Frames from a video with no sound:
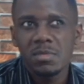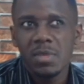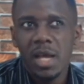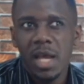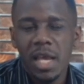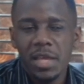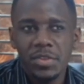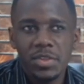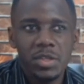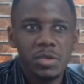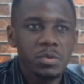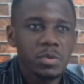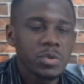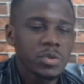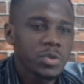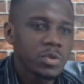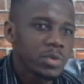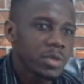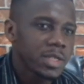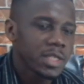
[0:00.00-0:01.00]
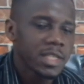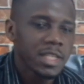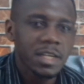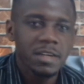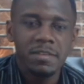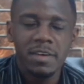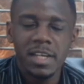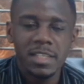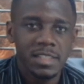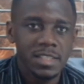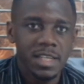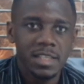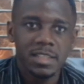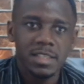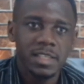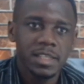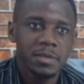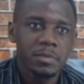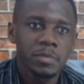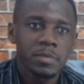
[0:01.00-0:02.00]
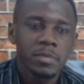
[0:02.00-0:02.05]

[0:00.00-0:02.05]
I think Lindelof has nothing.